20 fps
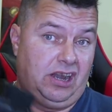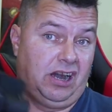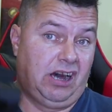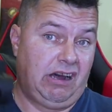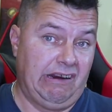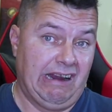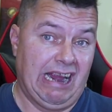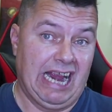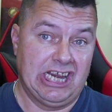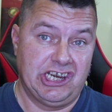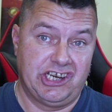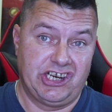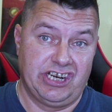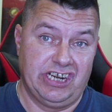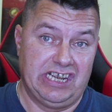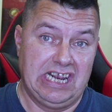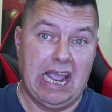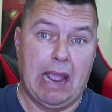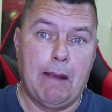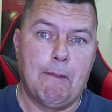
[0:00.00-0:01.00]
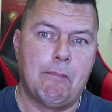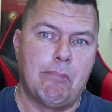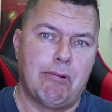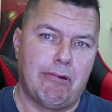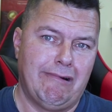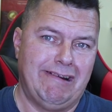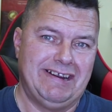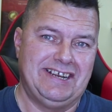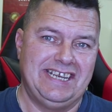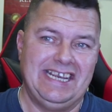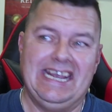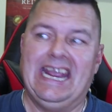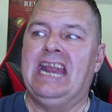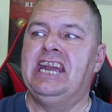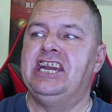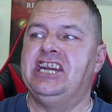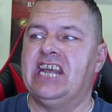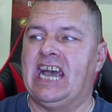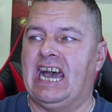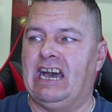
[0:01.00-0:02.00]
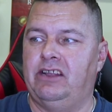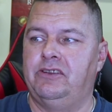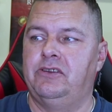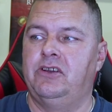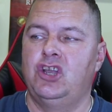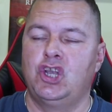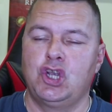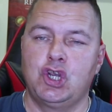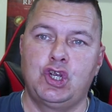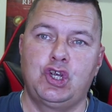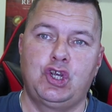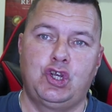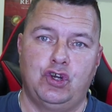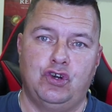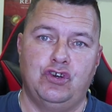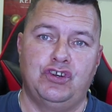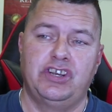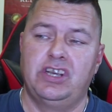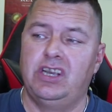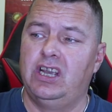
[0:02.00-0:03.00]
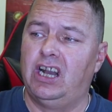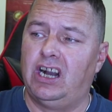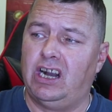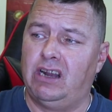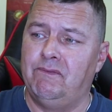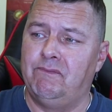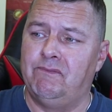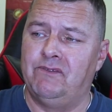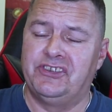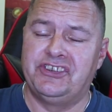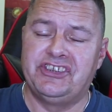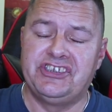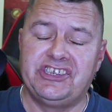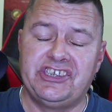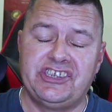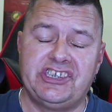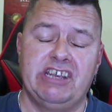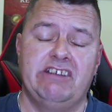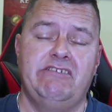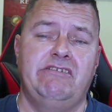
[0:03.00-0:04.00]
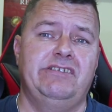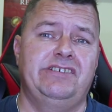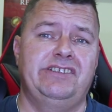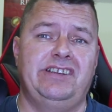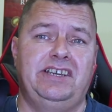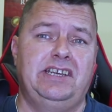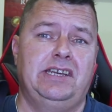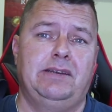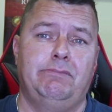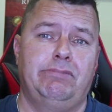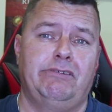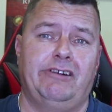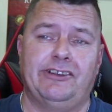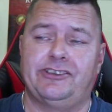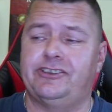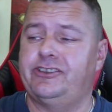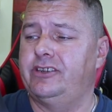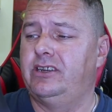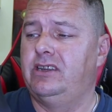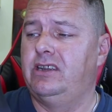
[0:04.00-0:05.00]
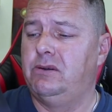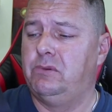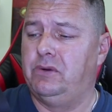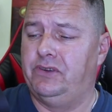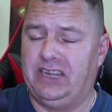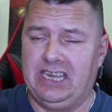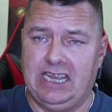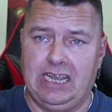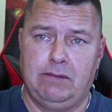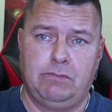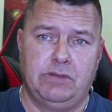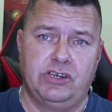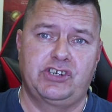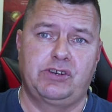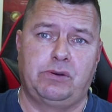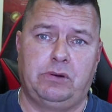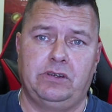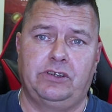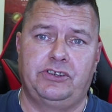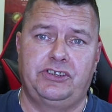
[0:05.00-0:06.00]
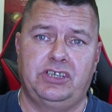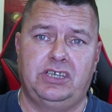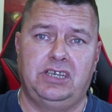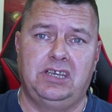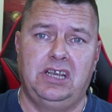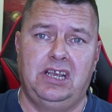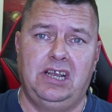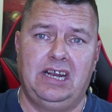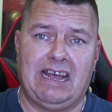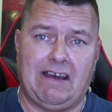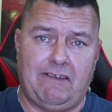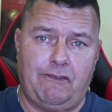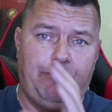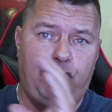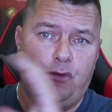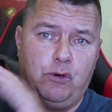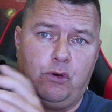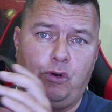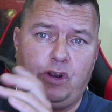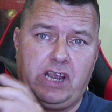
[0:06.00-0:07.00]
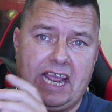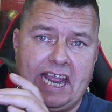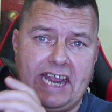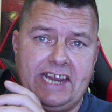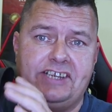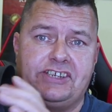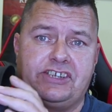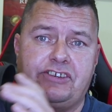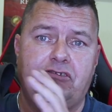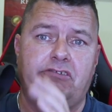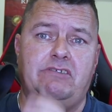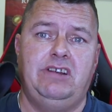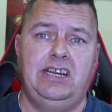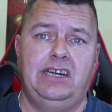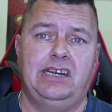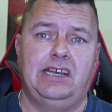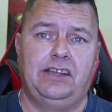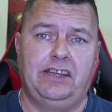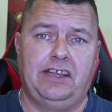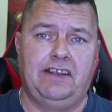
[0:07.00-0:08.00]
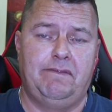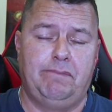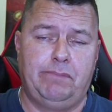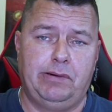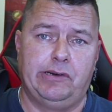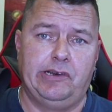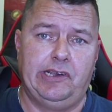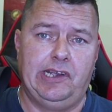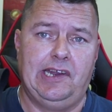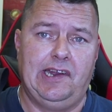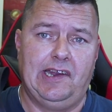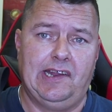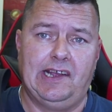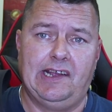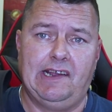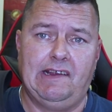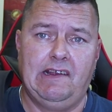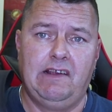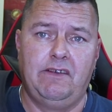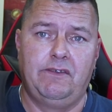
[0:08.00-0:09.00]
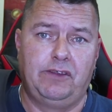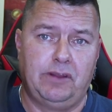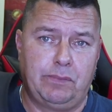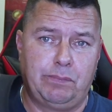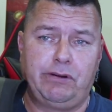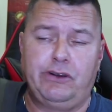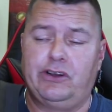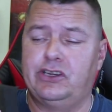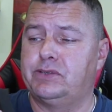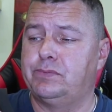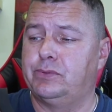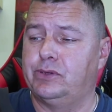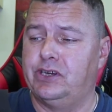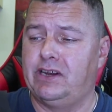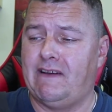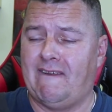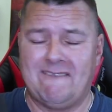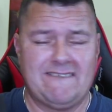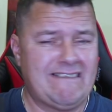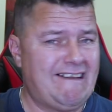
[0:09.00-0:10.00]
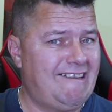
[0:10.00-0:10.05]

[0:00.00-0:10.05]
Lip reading: are actually pretty damn good. I'm seriously impressed with the image quality. That 4K screen that they've put in there for the price point,